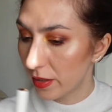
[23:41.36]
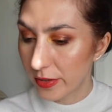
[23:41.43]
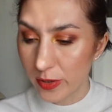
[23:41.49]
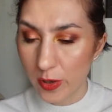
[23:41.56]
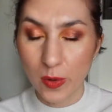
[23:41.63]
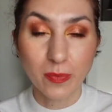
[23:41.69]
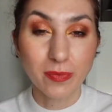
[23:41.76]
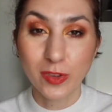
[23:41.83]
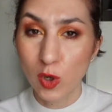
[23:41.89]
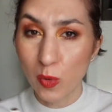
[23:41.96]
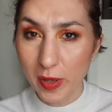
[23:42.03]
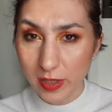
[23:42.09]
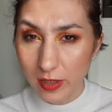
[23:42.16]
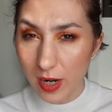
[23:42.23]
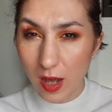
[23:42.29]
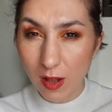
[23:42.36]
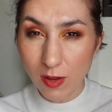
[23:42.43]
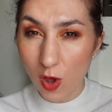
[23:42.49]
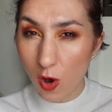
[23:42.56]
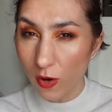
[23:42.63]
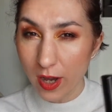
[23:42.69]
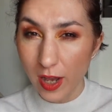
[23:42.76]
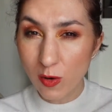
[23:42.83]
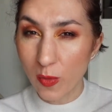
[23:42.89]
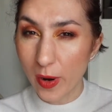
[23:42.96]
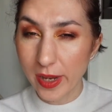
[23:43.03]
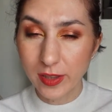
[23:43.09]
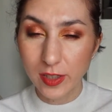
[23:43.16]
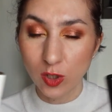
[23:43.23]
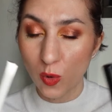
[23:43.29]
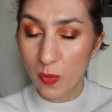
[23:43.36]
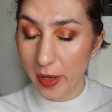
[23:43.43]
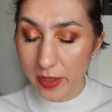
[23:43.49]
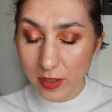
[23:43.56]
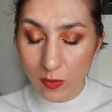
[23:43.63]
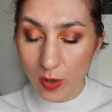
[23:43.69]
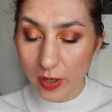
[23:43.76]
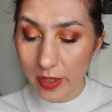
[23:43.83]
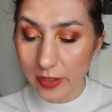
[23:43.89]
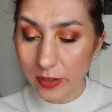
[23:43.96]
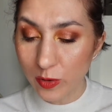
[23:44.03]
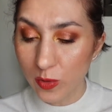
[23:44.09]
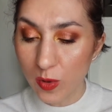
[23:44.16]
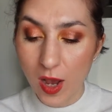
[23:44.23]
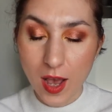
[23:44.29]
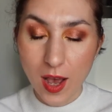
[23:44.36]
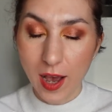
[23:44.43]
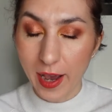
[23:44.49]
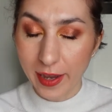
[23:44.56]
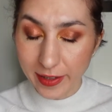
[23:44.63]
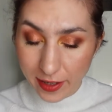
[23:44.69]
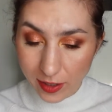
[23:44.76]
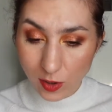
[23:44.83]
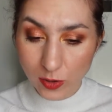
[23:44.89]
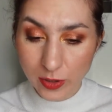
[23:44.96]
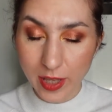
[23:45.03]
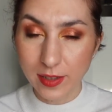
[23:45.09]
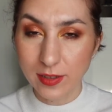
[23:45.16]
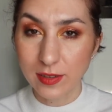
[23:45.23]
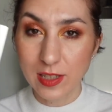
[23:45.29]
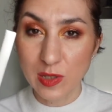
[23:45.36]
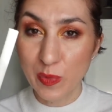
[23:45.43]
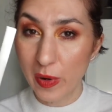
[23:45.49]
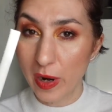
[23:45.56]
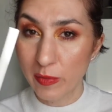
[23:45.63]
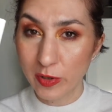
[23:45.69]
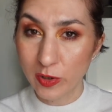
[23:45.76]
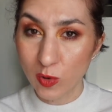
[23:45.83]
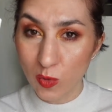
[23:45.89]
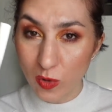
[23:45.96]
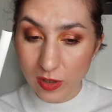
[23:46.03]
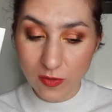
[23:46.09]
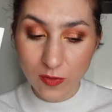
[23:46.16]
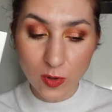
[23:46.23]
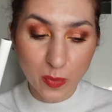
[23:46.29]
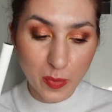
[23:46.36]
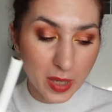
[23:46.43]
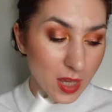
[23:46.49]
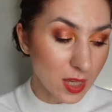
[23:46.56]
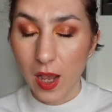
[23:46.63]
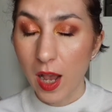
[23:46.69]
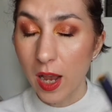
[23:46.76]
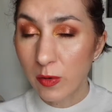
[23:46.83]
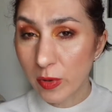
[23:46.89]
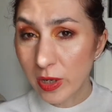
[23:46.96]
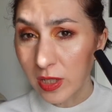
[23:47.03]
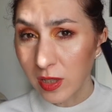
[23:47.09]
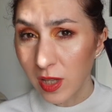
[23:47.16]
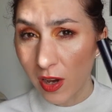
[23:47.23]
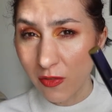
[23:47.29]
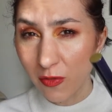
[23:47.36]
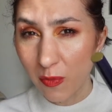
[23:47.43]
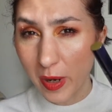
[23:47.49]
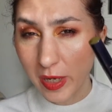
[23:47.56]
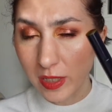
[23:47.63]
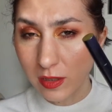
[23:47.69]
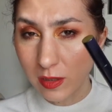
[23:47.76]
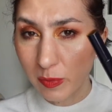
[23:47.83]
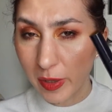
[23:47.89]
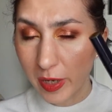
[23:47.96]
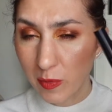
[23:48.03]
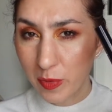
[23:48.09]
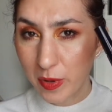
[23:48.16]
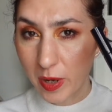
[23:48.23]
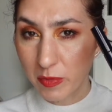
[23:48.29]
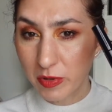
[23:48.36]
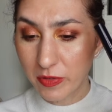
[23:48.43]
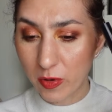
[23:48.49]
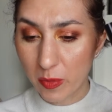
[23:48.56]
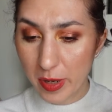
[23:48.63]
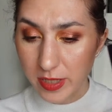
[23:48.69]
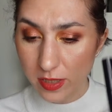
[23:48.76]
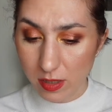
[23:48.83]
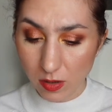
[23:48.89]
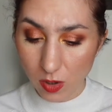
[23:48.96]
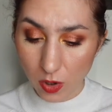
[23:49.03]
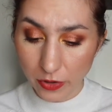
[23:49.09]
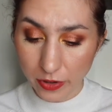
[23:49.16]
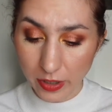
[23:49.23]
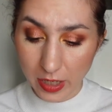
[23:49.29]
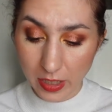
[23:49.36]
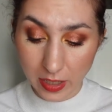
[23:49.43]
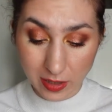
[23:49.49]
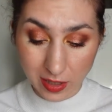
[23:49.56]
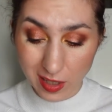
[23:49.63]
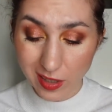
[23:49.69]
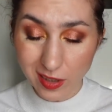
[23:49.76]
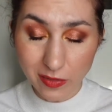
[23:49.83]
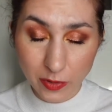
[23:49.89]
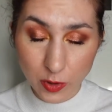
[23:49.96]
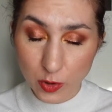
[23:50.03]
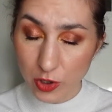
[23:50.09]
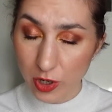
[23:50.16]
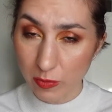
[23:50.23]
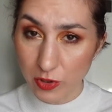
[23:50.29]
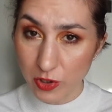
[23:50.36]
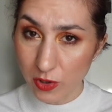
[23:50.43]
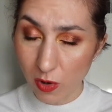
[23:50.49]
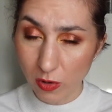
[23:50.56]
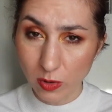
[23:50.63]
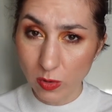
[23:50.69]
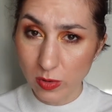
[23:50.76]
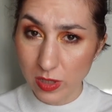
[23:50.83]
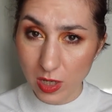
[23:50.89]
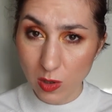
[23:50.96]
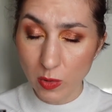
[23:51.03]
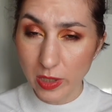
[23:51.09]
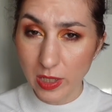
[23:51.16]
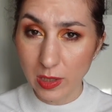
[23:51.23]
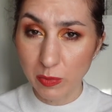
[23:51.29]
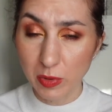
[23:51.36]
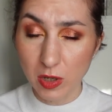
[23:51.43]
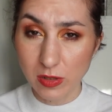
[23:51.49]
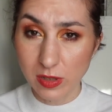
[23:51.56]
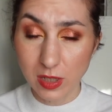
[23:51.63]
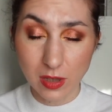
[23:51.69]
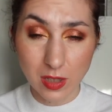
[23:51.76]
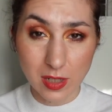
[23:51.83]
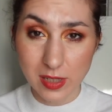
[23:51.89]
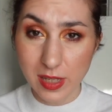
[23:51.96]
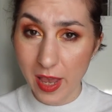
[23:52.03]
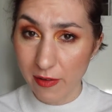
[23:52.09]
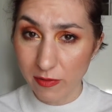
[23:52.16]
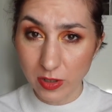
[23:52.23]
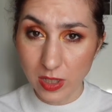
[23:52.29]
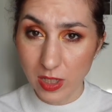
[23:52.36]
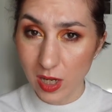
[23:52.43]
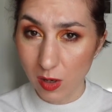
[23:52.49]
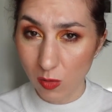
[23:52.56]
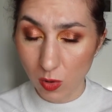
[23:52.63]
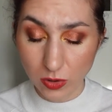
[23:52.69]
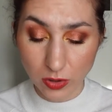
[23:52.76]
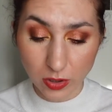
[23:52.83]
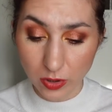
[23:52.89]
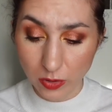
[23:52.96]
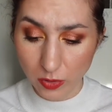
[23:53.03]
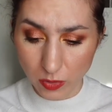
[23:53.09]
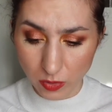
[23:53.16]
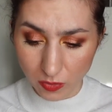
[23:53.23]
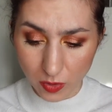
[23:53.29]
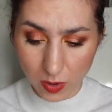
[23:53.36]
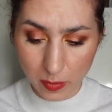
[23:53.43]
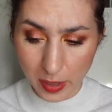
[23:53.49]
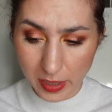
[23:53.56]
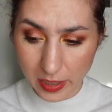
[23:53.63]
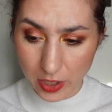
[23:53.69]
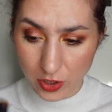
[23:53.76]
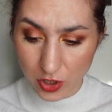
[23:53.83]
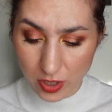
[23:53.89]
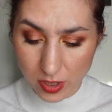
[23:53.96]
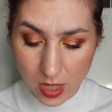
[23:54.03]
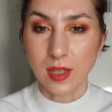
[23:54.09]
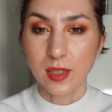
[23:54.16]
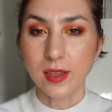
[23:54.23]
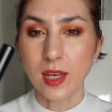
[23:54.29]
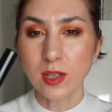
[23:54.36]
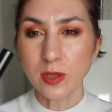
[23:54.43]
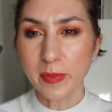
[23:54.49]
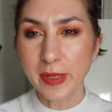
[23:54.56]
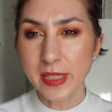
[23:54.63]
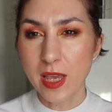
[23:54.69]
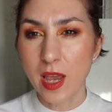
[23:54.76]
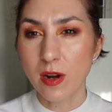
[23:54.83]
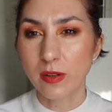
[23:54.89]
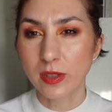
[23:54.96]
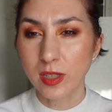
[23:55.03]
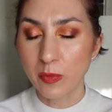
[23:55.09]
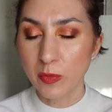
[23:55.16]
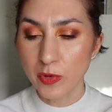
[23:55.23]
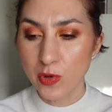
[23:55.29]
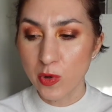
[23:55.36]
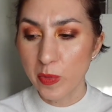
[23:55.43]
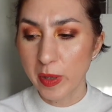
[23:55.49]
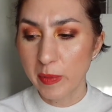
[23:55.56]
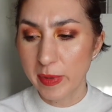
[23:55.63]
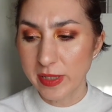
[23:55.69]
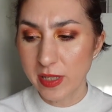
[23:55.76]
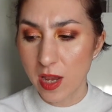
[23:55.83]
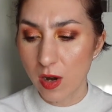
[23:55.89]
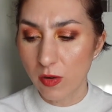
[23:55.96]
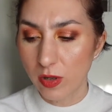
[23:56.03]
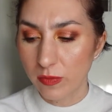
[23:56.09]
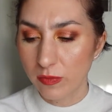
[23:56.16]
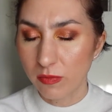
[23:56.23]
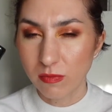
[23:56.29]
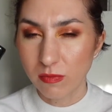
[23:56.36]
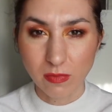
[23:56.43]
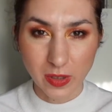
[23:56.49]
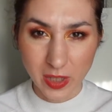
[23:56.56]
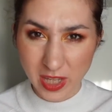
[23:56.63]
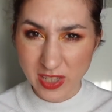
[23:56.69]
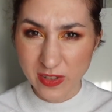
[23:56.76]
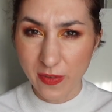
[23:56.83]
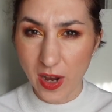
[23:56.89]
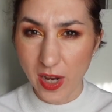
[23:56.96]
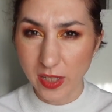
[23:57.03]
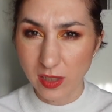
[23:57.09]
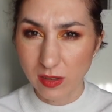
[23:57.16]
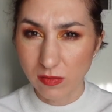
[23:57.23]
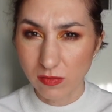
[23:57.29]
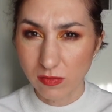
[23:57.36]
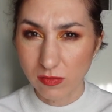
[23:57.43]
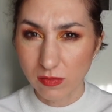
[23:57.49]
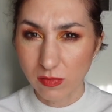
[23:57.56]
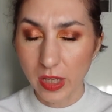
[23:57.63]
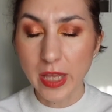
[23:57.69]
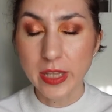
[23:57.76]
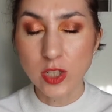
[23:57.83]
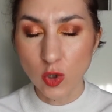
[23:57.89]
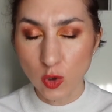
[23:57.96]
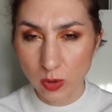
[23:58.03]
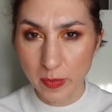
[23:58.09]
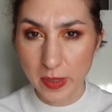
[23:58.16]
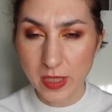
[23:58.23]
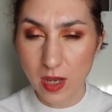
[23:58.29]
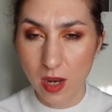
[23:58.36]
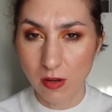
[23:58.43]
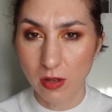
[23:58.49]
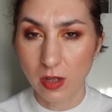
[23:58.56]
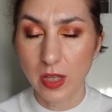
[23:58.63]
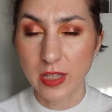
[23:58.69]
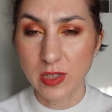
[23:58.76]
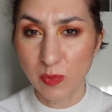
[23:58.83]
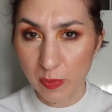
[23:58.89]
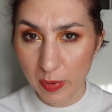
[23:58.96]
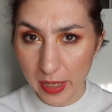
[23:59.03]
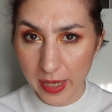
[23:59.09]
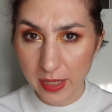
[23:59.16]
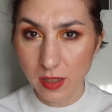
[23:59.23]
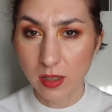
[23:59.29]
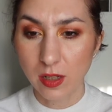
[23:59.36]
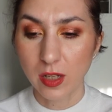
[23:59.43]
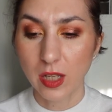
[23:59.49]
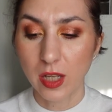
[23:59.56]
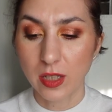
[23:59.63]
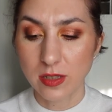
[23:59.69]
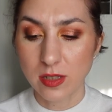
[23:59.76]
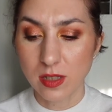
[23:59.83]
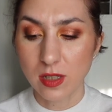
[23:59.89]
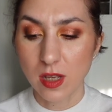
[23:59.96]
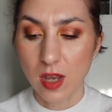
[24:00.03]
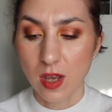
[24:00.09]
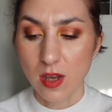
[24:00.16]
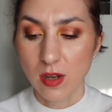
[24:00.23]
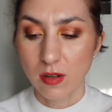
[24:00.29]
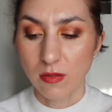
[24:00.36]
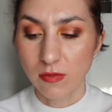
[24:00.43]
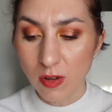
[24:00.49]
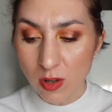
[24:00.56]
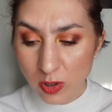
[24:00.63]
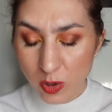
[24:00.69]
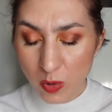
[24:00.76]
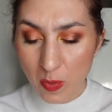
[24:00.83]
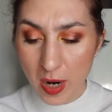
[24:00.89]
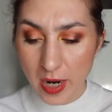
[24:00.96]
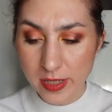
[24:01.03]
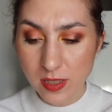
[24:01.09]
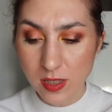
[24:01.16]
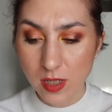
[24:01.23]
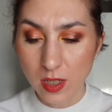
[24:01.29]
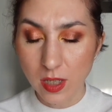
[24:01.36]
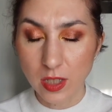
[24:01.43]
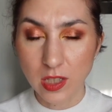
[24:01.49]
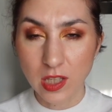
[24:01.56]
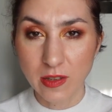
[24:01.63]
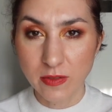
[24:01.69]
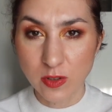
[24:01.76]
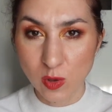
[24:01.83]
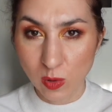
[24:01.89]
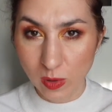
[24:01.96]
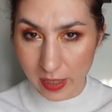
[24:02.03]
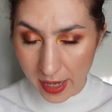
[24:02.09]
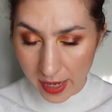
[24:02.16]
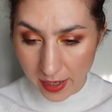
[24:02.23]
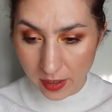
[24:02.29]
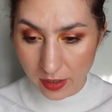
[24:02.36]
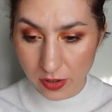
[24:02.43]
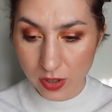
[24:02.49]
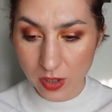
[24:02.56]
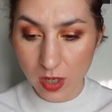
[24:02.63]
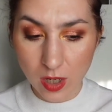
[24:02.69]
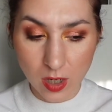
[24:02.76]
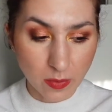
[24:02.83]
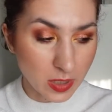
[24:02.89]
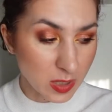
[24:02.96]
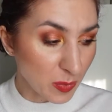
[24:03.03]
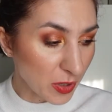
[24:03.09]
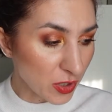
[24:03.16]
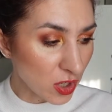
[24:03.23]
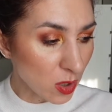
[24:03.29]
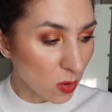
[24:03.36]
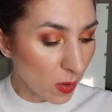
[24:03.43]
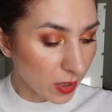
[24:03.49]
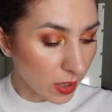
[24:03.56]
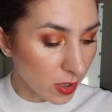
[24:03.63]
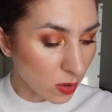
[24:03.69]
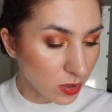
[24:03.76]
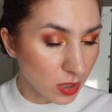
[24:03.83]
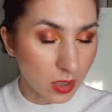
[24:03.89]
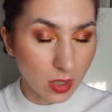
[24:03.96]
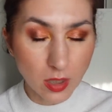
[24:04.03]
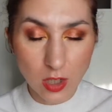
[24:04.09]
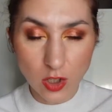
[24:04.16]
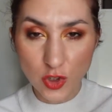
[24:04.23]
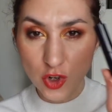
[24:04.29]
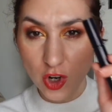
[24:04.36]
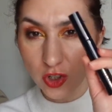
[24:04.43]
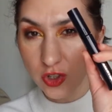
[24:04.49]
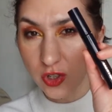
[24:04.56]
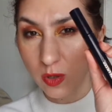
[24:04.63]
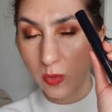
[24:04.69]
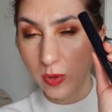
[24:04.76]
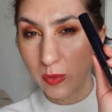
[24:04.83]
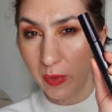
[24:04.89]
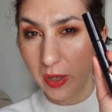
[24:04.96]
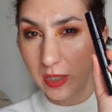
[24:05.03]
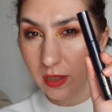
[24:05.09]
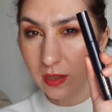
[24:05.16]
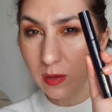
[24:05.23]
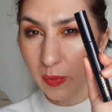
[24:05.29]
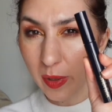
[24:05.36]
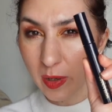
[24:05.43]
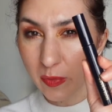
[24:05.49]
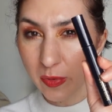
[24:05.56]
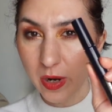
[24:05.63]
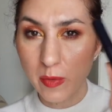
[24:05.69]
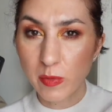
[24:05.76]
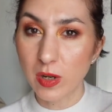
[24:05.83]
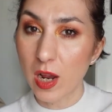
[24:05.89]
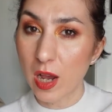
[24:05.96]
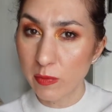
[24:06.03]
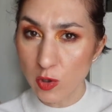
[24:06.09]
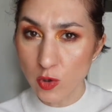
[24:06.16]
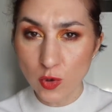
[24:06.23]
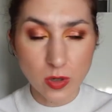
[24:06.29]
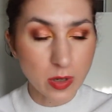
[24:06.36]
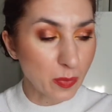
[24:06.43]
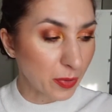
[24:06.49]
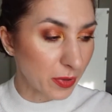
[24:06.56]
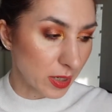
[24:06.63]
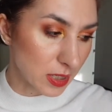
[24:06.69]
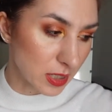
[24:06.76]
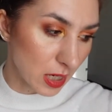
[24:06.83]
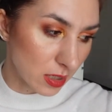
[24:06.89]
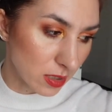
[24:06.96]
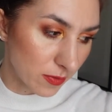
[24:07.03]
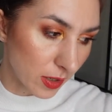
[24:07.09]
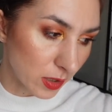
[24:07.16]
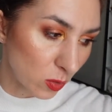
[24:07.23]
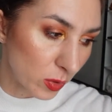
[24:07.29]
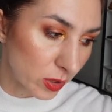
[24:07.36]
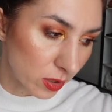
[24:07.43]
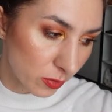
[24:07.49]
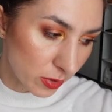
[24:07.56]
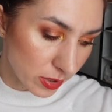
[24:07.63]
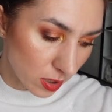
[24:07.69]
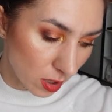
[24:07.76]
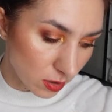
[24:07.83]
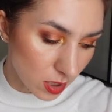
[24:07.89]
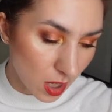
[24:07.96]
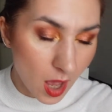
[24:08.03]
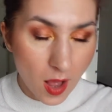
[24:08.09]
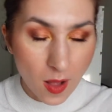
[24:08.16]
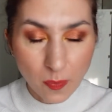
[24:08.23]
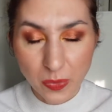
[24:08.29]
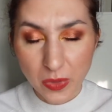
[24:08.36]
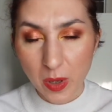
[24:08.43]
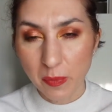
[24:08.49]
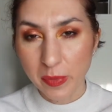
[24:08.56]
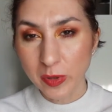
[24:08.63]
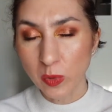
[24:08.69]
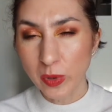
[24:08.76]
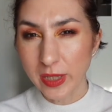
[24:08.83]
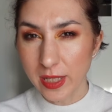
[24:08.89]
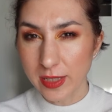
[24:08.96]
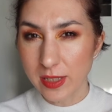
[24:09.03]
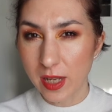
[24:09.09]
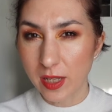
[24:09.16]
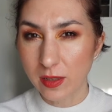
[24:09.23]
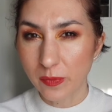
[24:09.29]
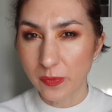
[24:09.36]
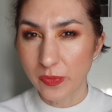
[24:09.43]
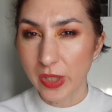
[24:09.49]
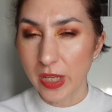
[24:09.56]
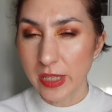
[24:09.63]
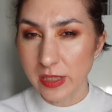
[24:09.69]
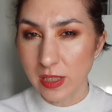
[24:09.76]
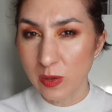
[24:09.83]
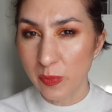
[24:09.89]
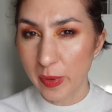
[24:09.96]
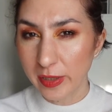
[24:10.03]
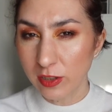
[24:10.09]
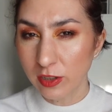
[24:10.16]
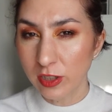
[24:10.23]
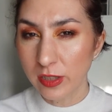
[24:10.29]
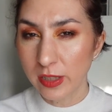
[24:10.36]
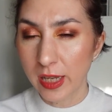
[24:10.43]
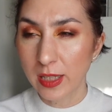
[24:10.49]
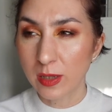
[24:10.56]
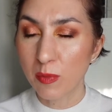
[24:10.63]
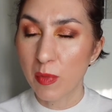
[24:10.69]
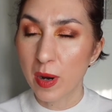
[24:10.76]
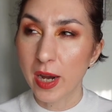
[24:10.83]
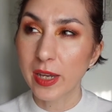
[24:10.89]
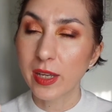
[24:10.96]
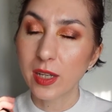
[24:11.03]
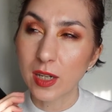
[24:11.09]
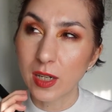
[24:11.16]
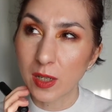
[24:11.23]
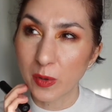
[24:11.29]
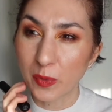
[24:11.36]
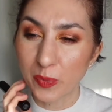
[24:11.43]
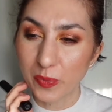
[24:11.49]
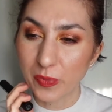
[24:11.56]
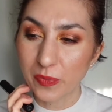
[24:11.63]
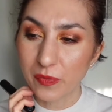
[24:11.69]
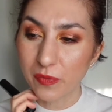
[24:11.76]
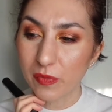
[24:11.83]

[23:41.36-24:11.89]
so no matter how long I wait and no matter what I do, I cannot get this primer to work for me. I really love my little black primer from Estee Lauder and I think in the future I'm just going to stick with that because it does everything I want it to do for my lashes. Now the mascara, the Monsieur Big mascara. It's fine. It's a good mascara. It's black, it's volumizing, it gives you length, uh, especially when I it in conjunction with my little black primer, I'm usually pretty satisfied with the results. But with that said, is it better than my um,